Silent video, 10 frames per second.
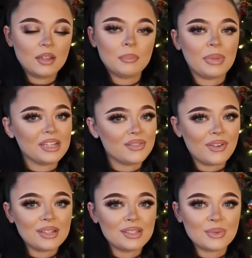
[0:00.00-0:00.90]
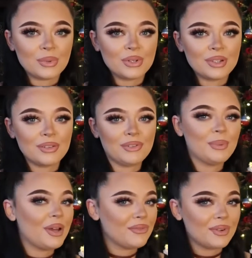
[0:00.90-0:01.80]
best friend's one if you're
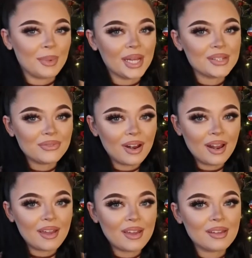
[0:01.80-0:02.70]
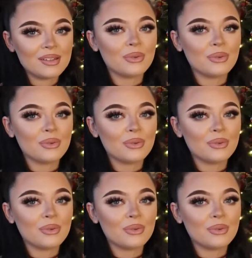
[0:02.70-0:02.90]
buying for your best friend,